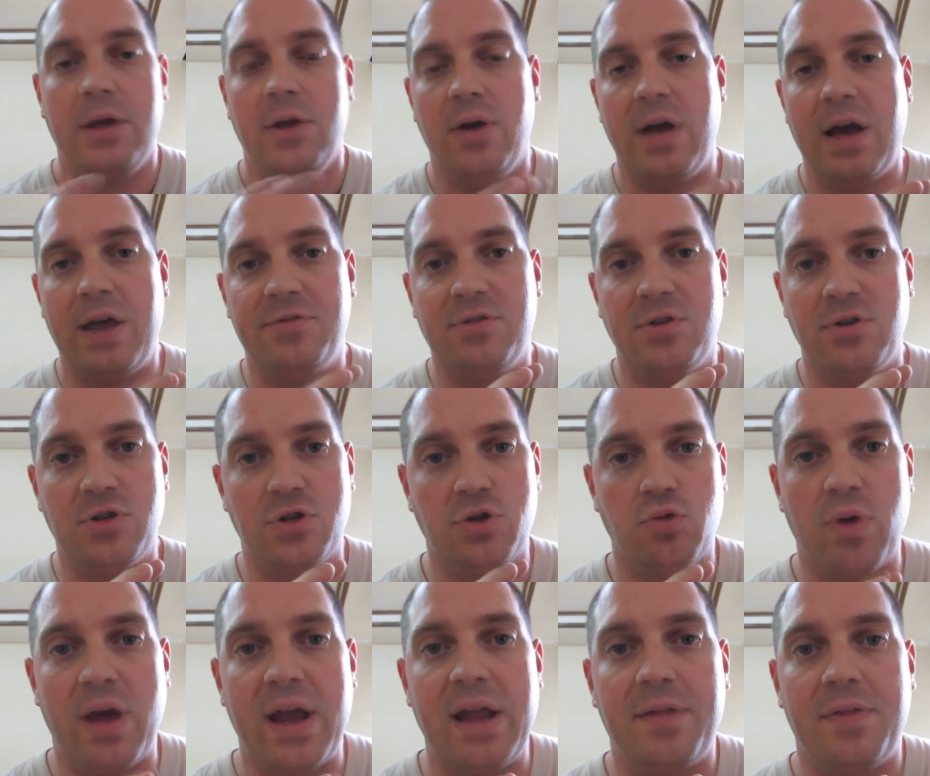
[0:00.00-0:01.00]
You have to just
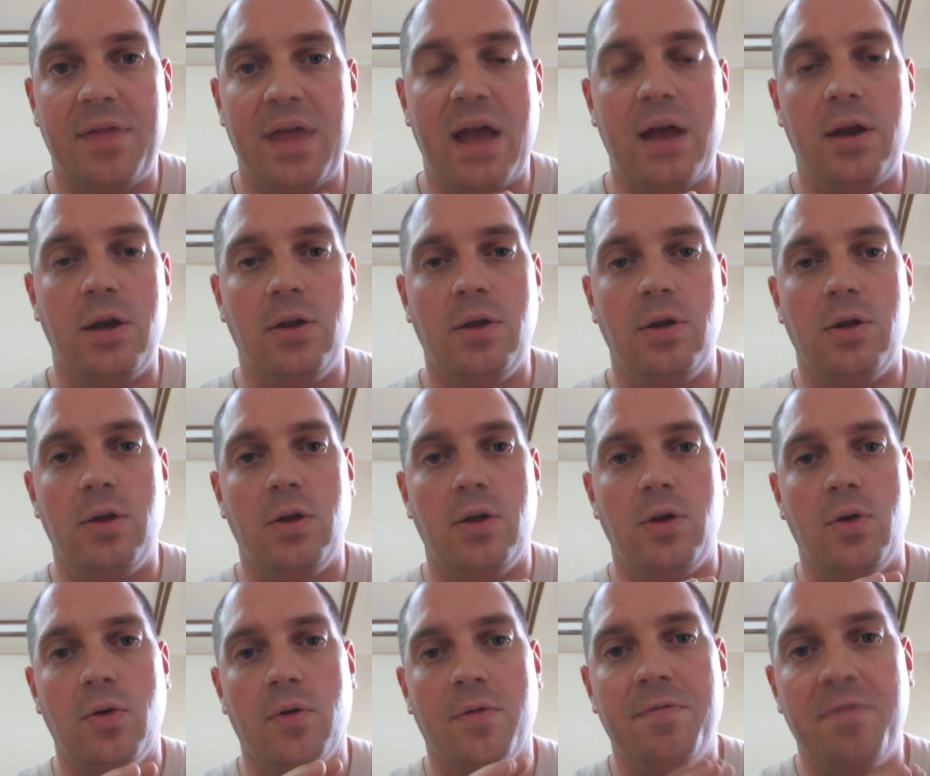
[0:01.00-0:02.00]
write that
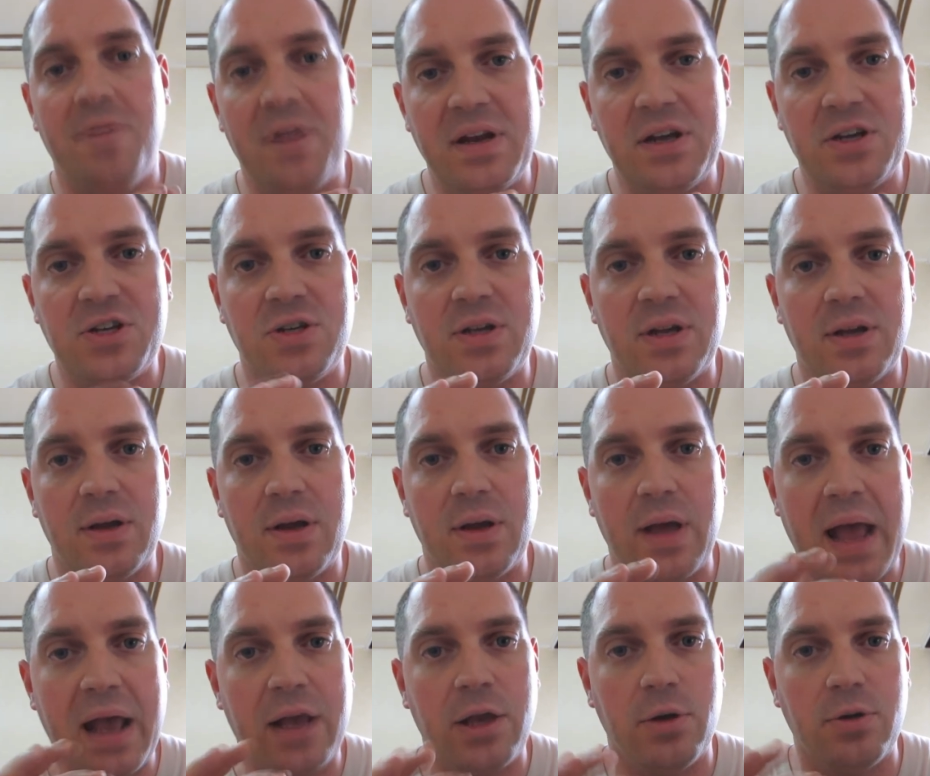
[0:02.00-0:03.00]
you're finished
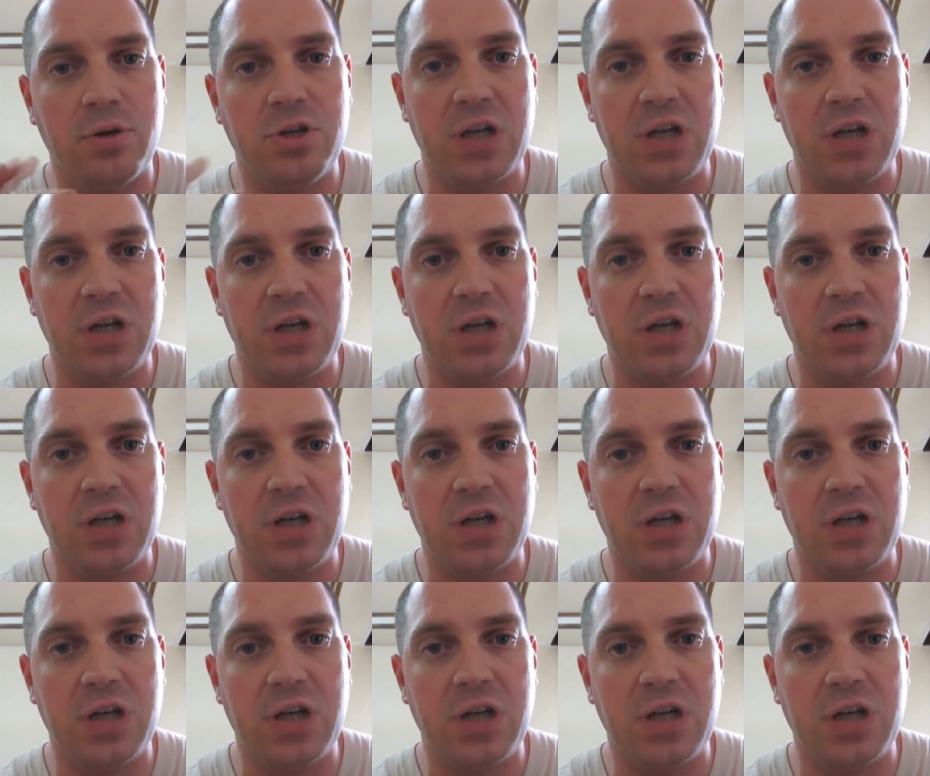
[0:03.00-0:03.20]
at your